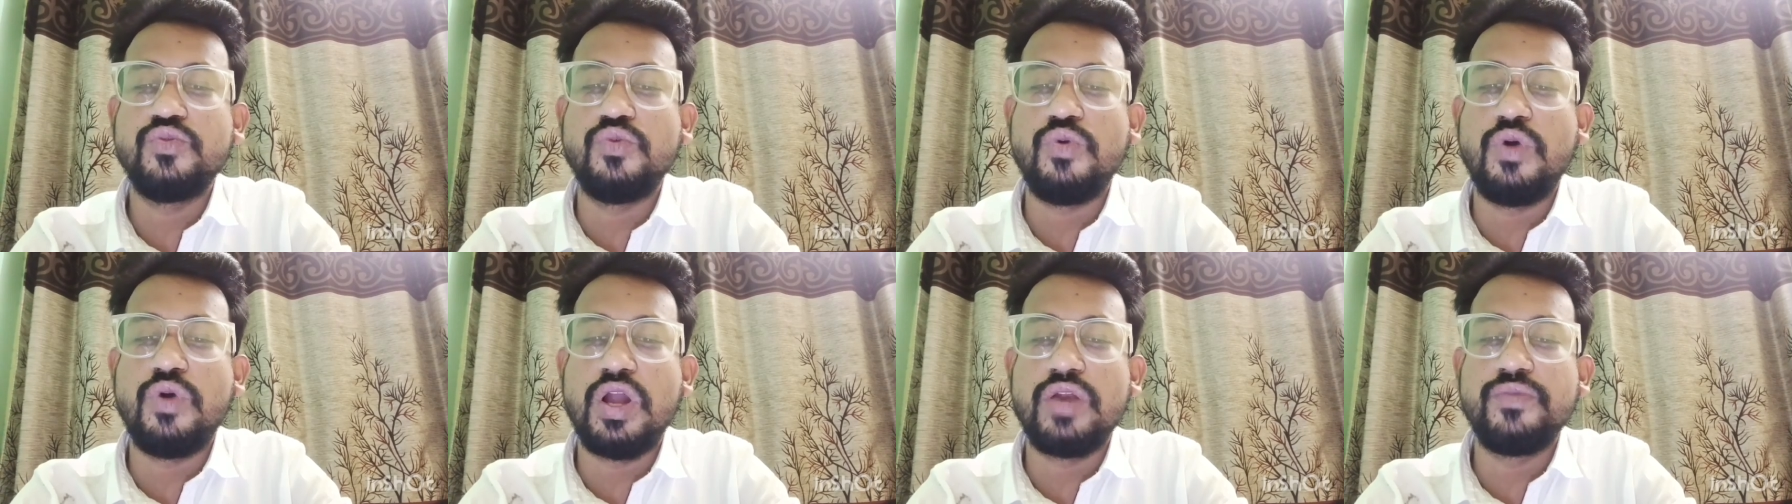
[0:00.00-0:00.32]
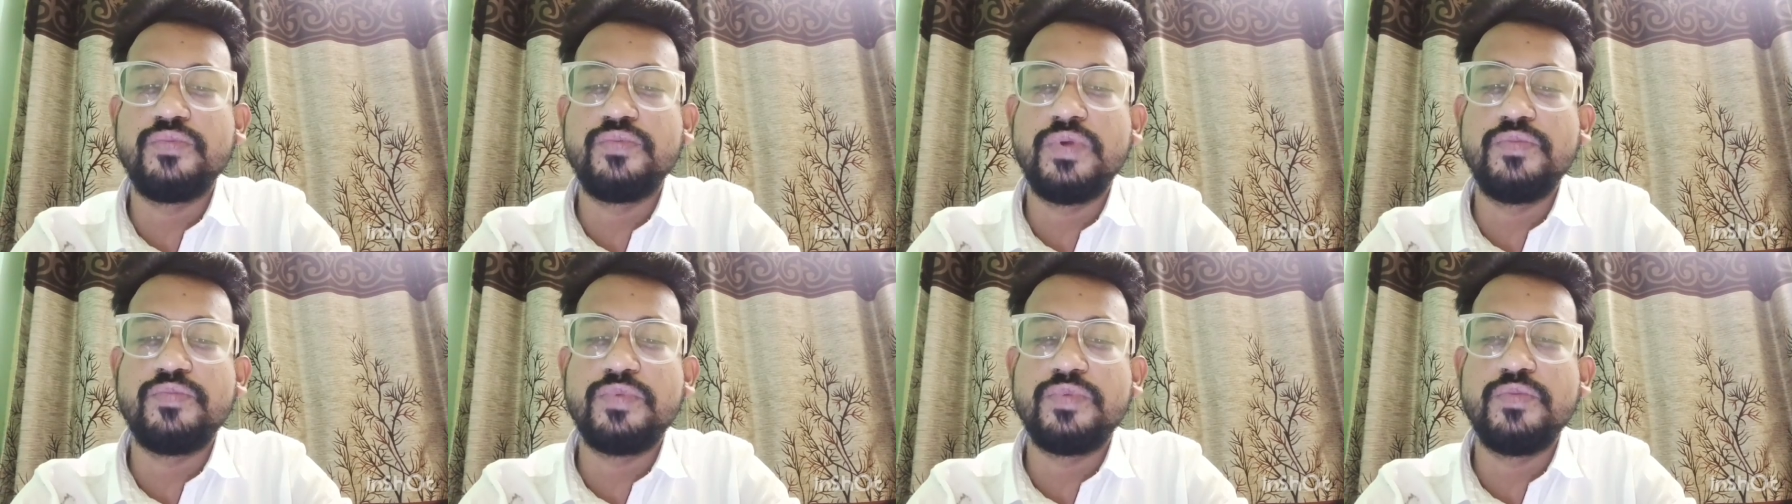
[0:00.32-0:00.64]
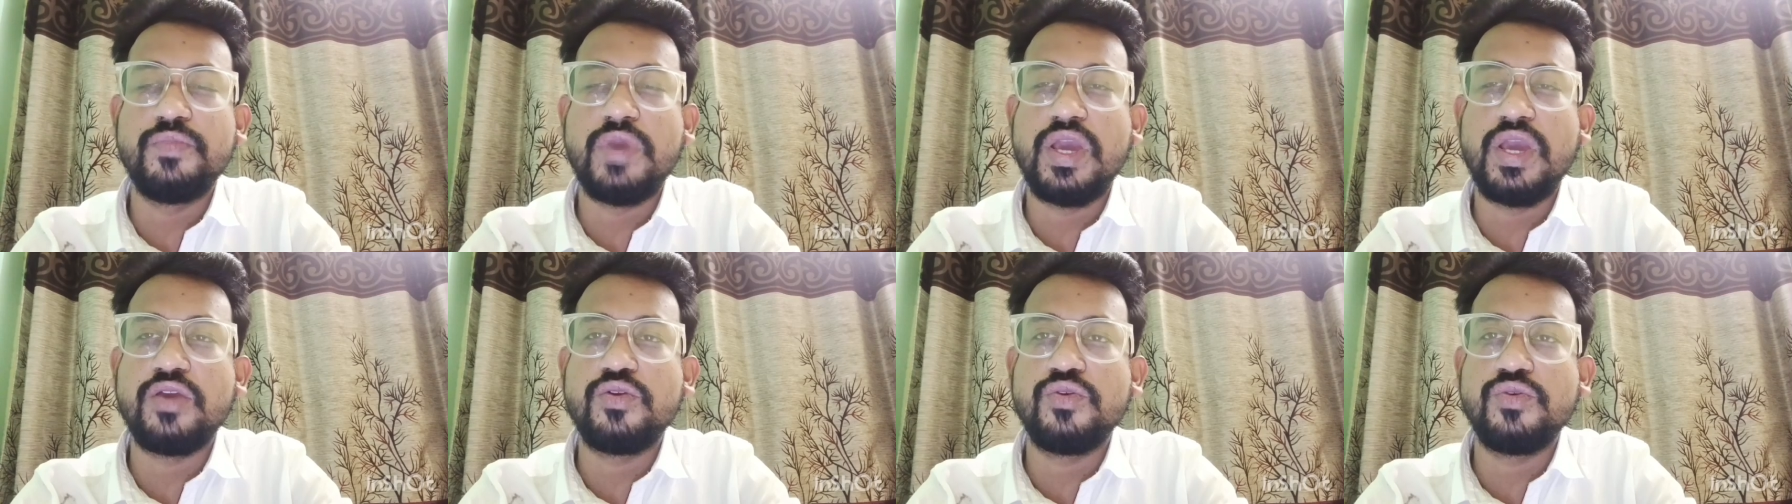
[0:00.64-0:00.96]
150
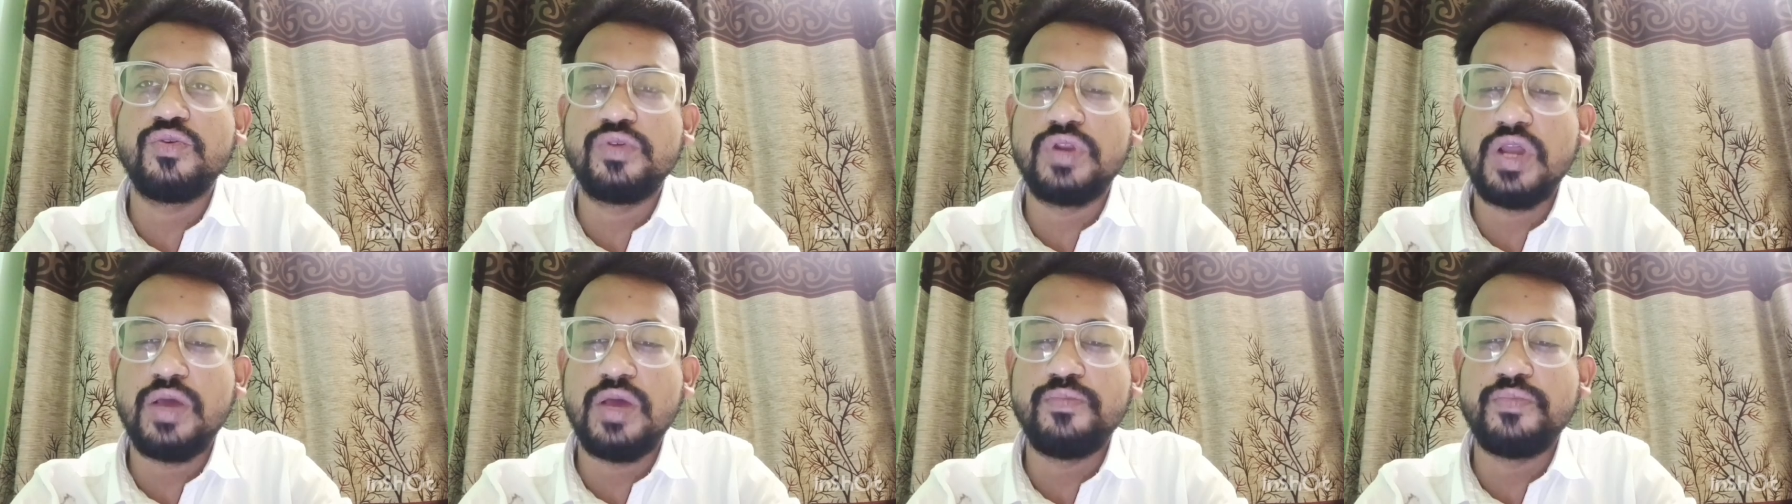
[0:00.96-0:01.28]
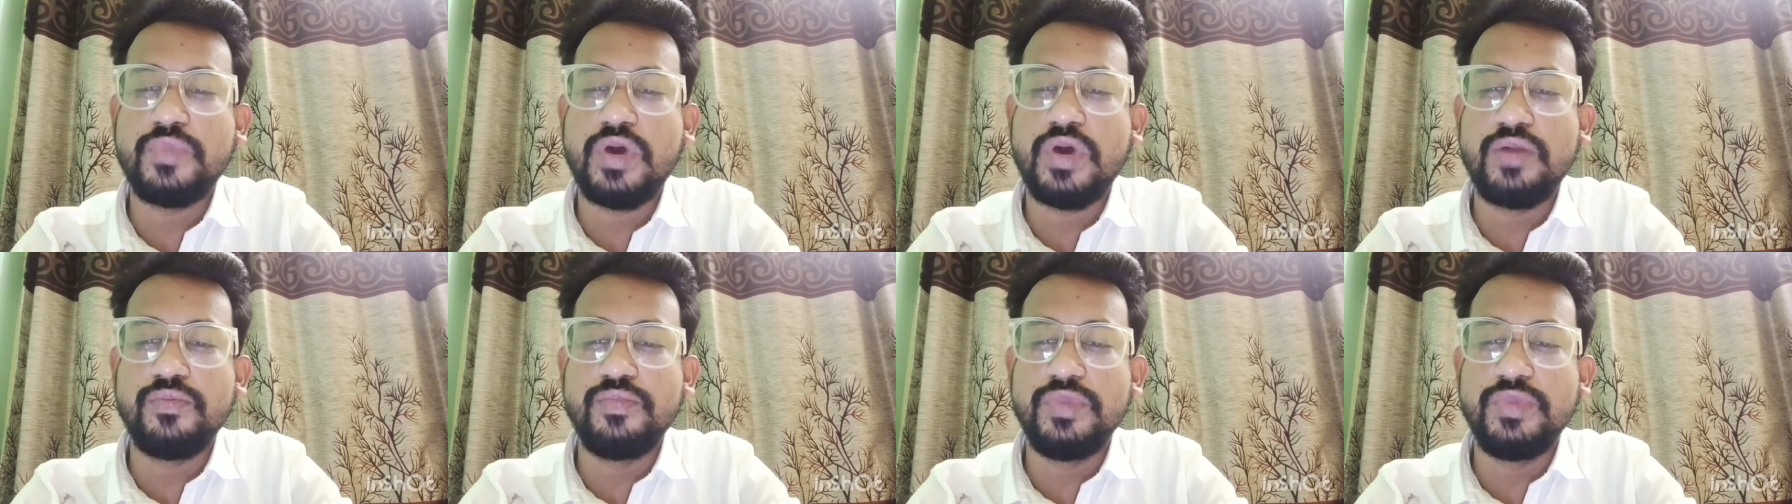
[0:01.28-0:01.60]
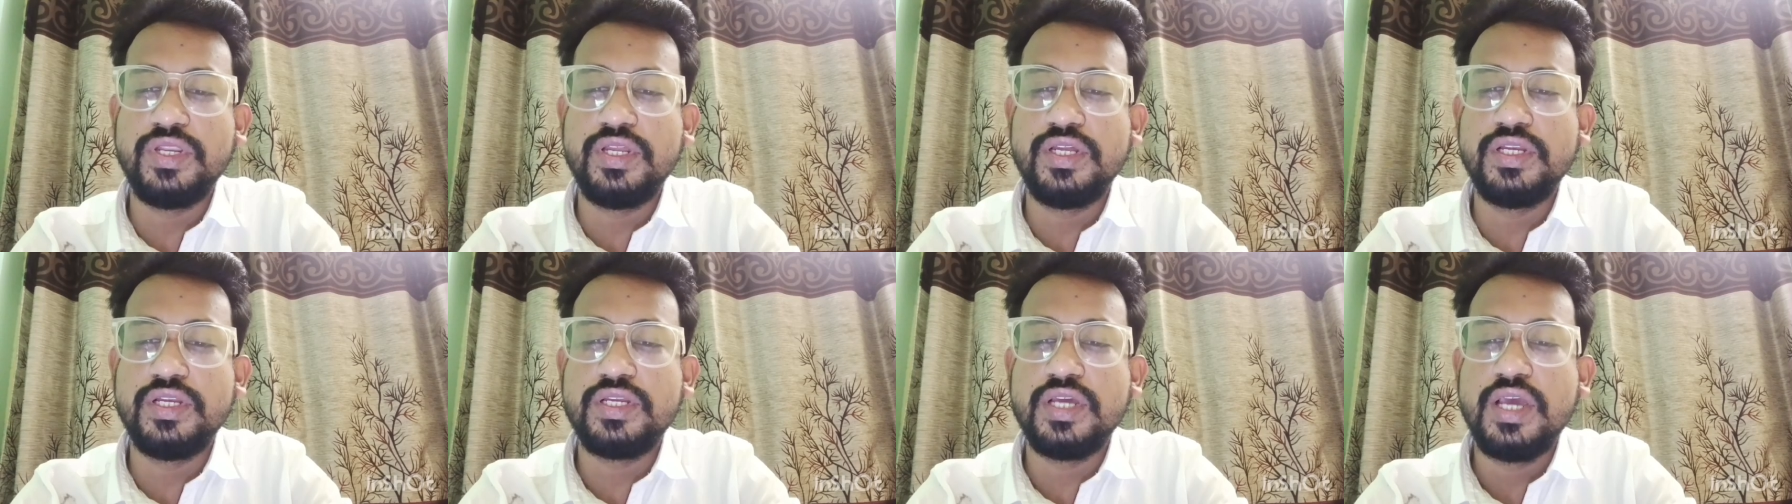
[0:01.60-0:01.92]
microgram per
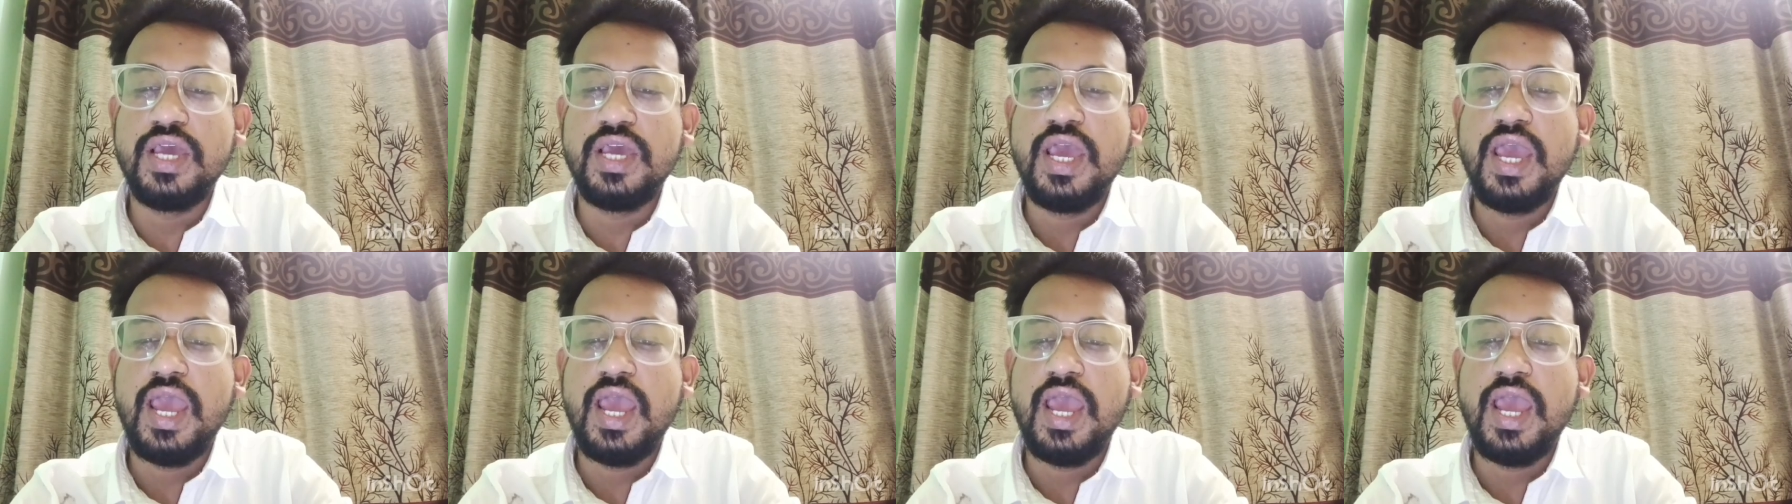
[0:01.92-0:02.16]
minute.